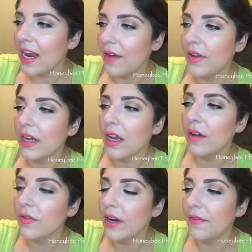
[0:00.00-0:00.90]
I have a
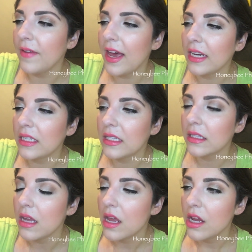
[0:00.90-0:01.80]
Cover
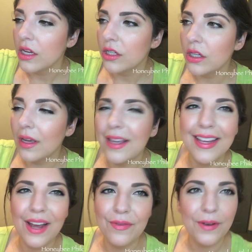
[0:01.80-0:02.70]
FX
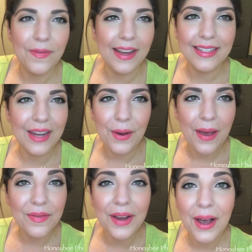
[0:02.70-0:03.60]
effects now.
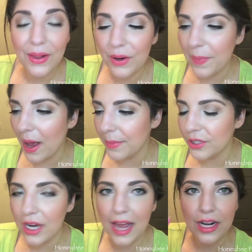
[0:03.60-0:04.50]
I have a ColourPop
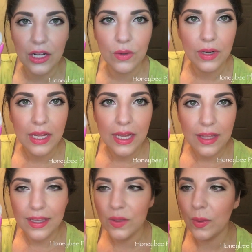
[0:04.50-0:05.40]
shadow,
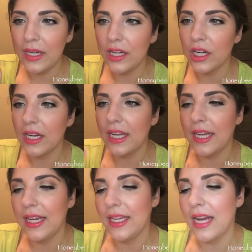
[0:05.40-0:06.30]
this one here
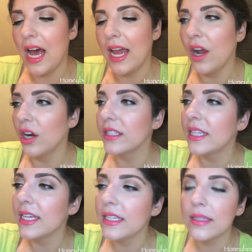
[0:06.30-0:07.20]
in I Heart
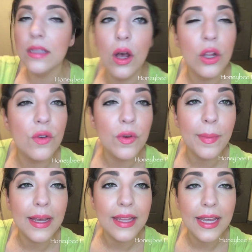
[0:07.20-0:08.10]
This, all over
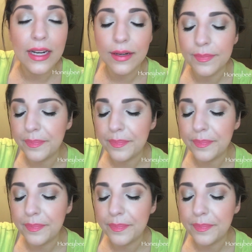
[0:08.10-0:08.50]
my lid.